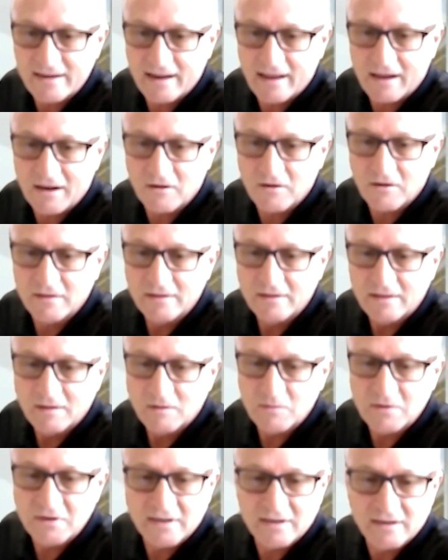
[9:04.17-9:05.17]
now.
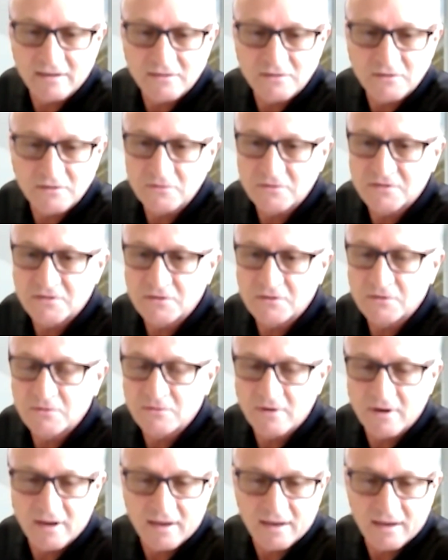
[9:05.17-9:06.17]
We're going to do
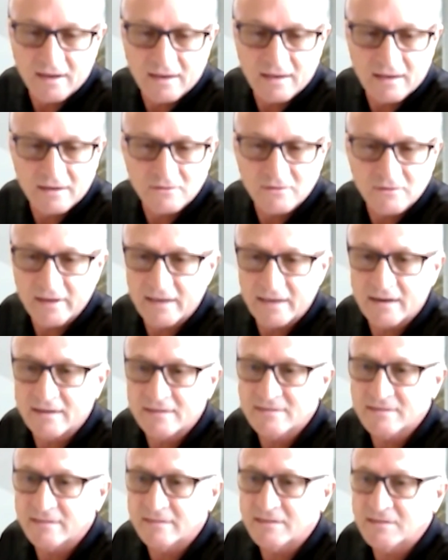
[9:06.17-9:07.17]
how do I got to
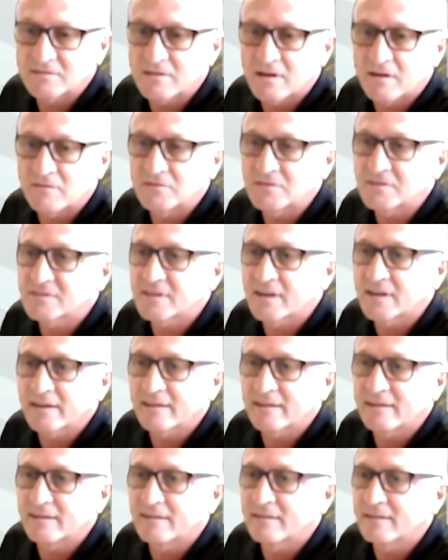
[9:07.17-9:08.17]
shut this off for a
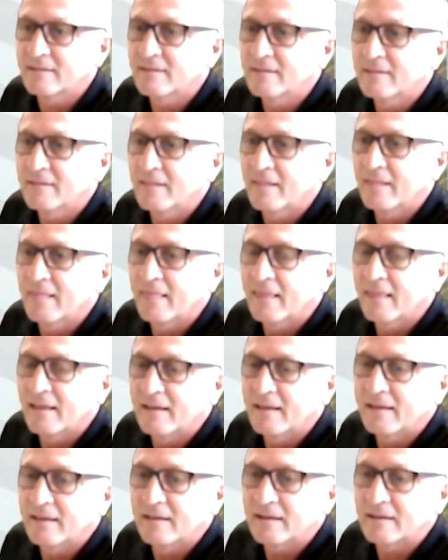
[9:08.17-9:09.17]
second here?
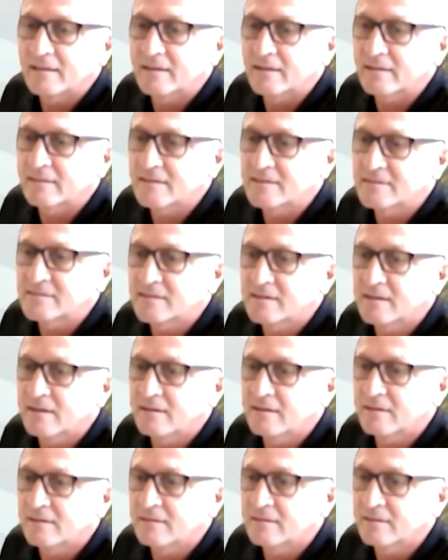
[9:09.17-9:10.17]
I click this
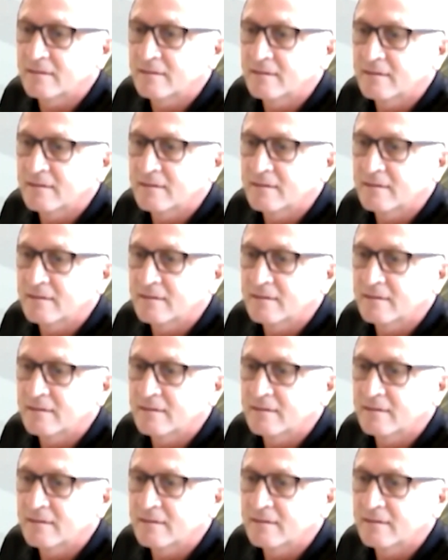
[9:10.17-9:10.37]
here.